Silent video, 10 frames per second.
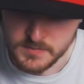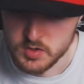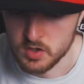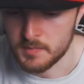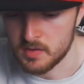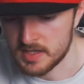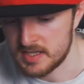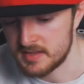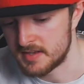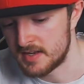talking about
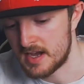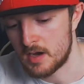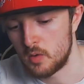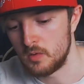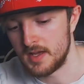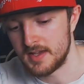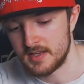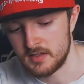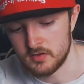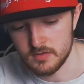Keith and how, like,
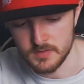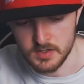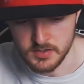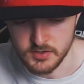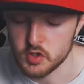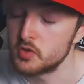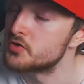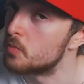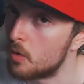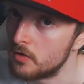you know, a
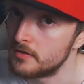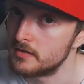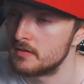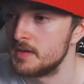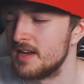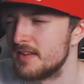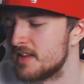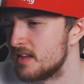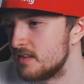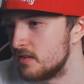chosen one, you know what I mean? I
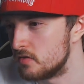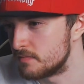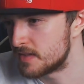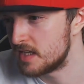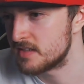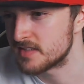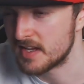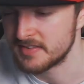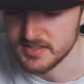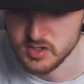think, you know, Keith has
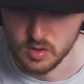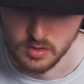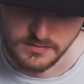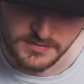had this sort of,